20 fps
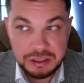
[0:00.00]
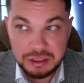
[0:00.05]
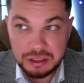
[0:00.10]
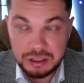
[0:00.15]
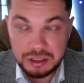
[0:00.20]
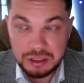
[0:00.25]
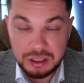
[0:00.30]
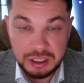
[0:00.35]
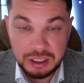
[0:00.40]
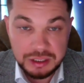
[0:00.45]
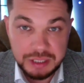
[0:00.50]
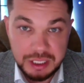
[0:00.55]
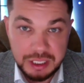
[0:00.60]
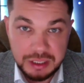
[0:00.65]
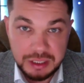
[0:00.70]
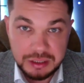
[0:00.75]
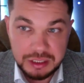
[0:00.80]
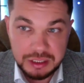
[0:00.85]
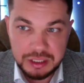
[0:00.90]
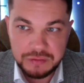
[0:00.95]
in
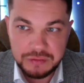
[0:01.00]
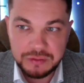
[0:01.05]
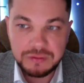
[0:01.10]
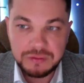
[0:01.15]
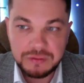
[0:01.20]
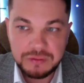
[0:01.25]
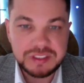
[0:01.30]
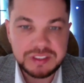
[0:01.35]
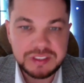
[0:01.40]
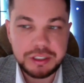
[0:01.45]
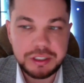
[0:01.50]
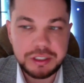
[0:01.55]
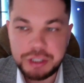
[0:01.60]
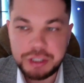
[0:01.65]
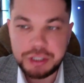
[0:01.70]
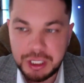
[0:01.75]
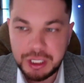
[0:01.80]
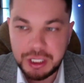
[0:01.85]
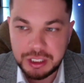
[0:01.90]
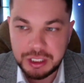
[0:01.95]
reality, and you
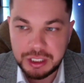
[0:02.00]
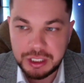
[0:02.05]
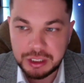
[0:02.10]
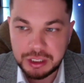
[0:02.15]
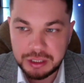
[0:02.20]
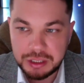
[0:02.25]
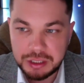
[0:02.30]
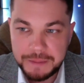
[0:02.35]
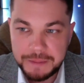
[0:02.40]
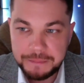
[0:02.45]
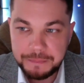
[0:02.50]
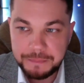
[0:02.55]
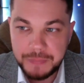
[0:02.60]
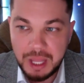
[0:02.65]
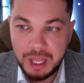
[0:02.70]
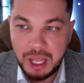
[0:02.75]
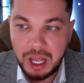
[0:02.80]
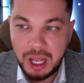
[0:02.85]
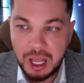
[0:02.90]
already are